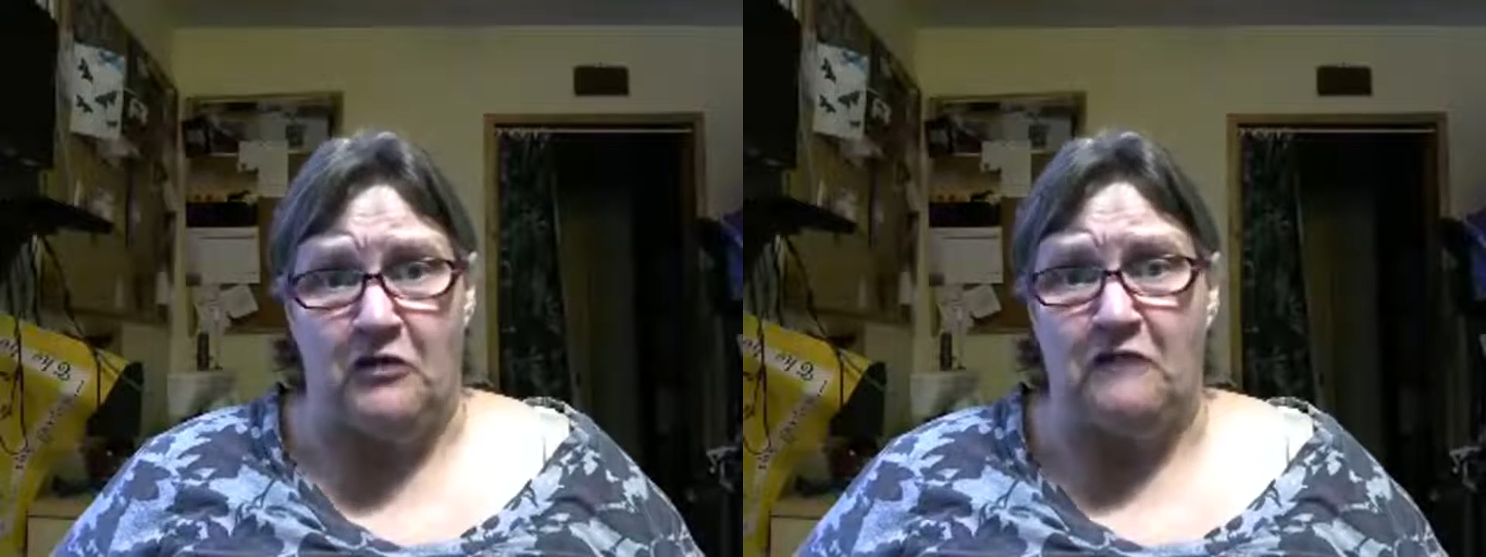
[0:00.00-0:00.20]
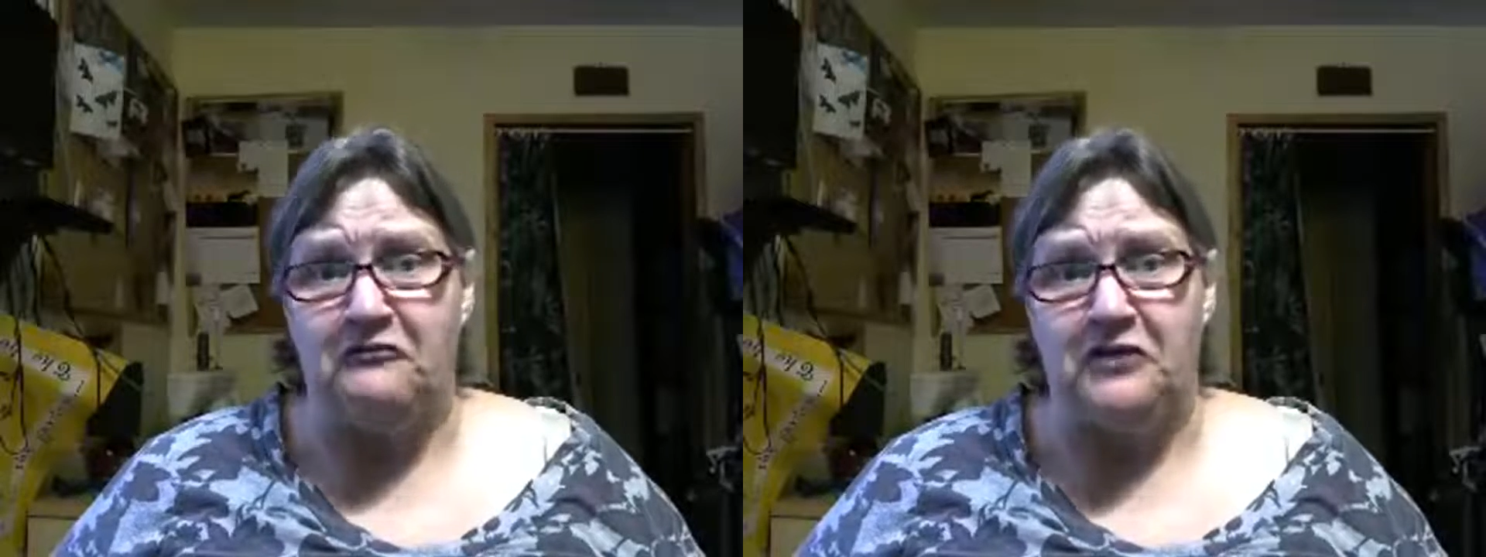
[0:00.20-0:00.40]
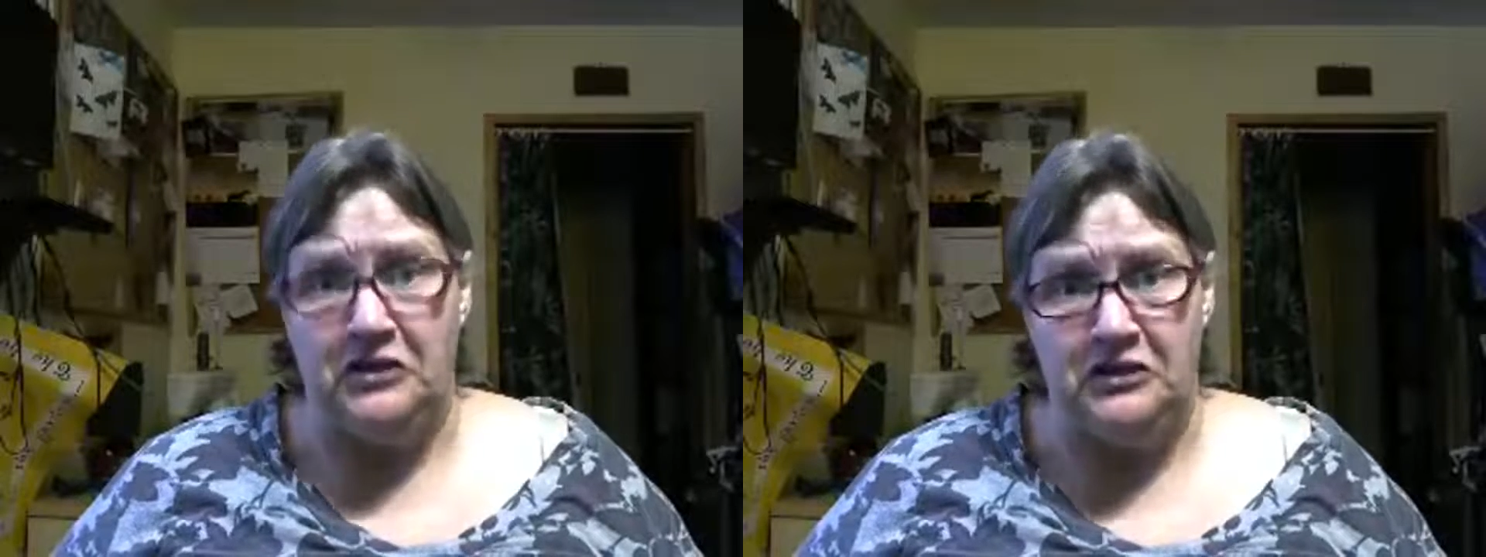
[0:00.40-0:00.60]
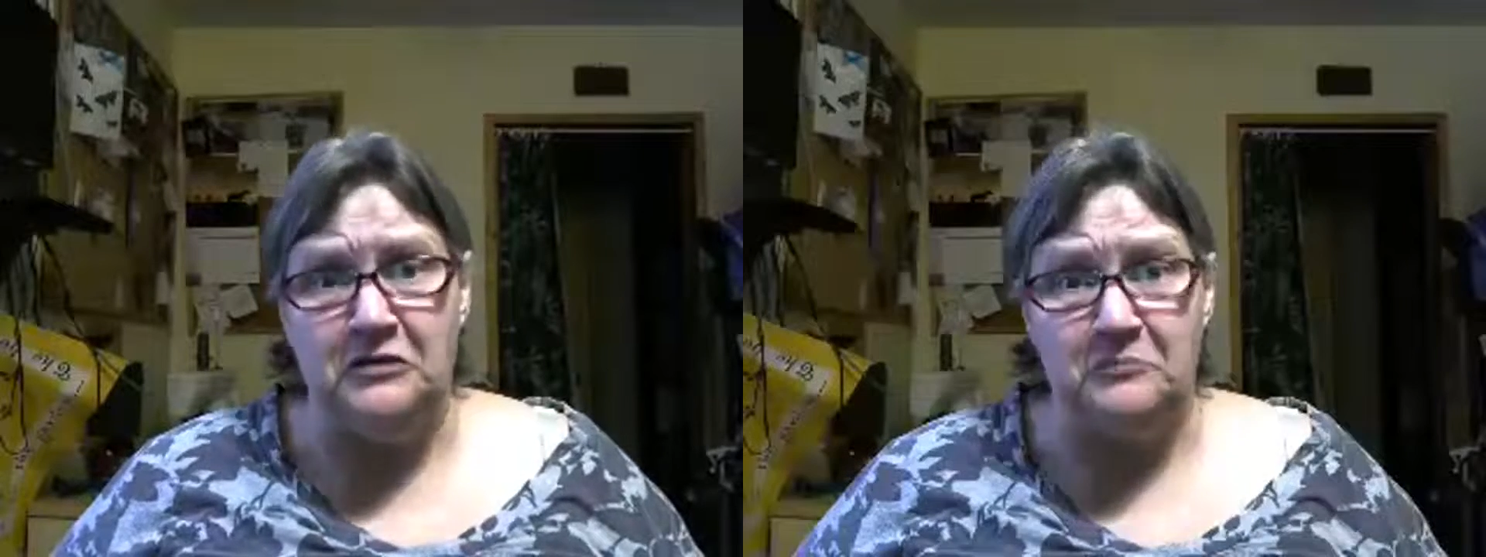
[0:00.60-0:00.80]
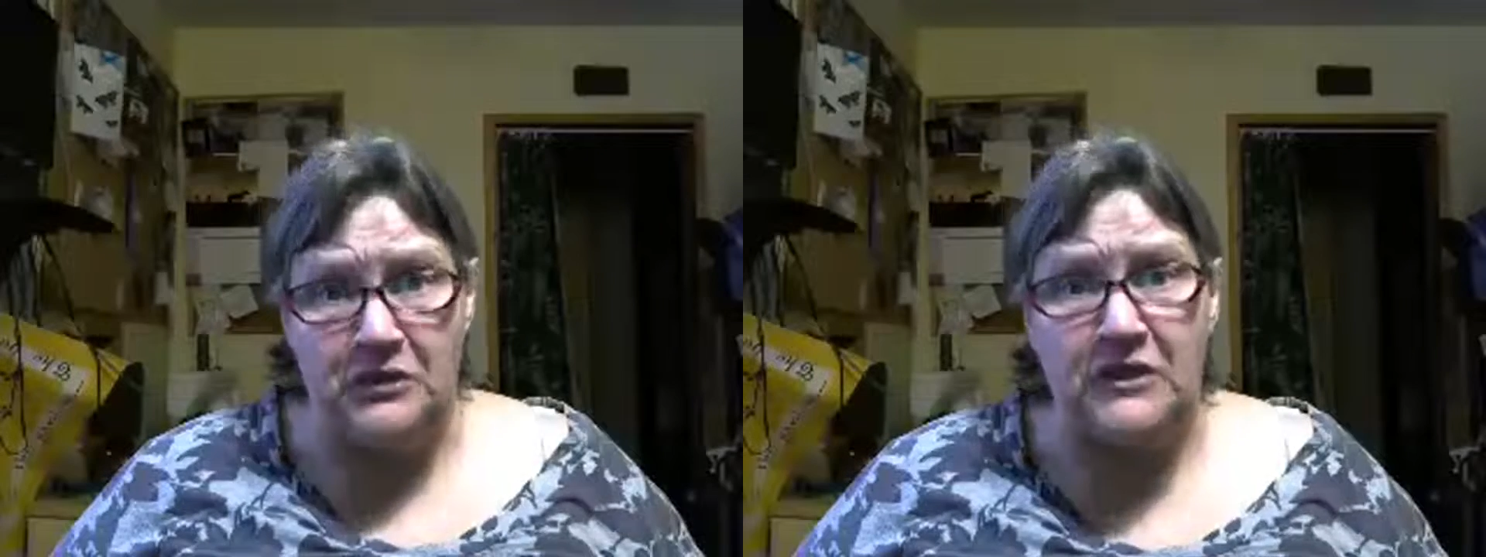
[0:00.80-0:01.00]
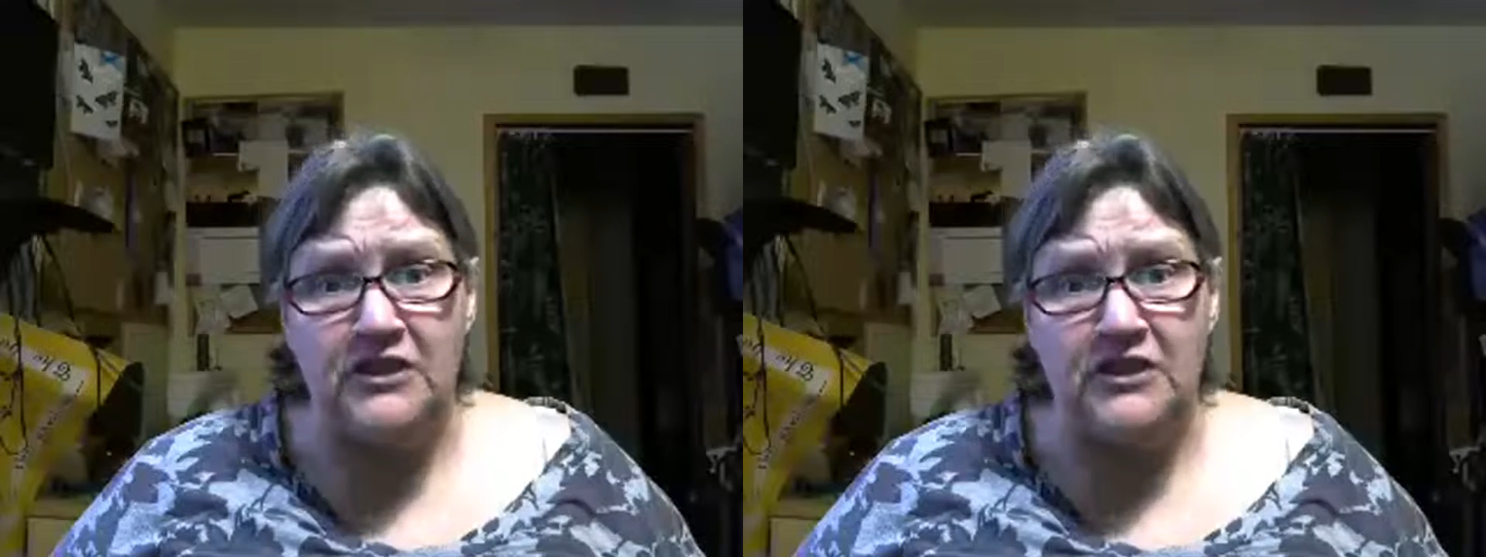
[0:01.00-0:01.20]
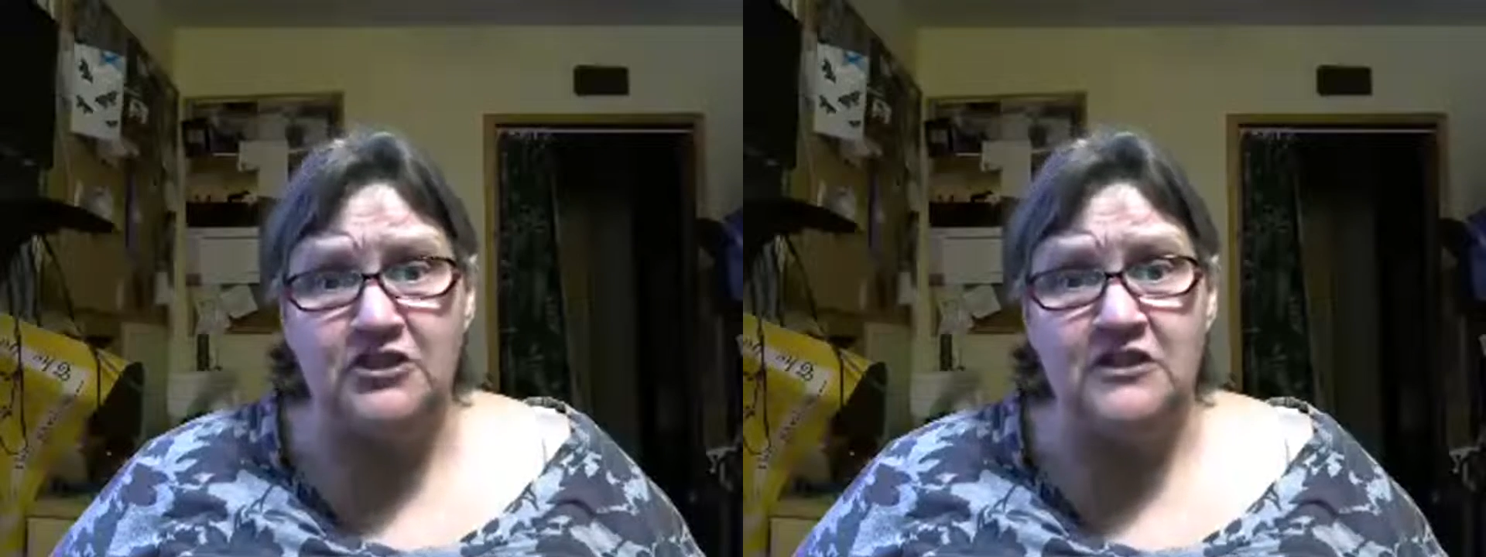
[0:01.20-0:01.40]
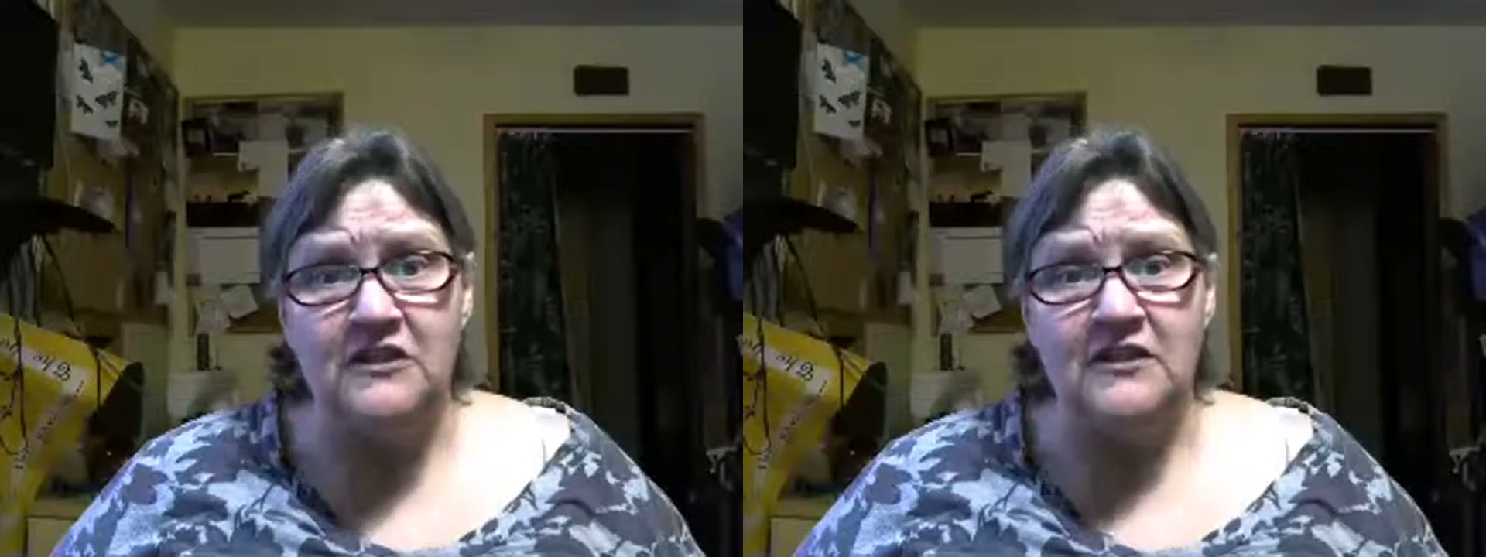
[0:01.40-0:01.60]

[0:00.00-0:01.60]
roughing it in the bush,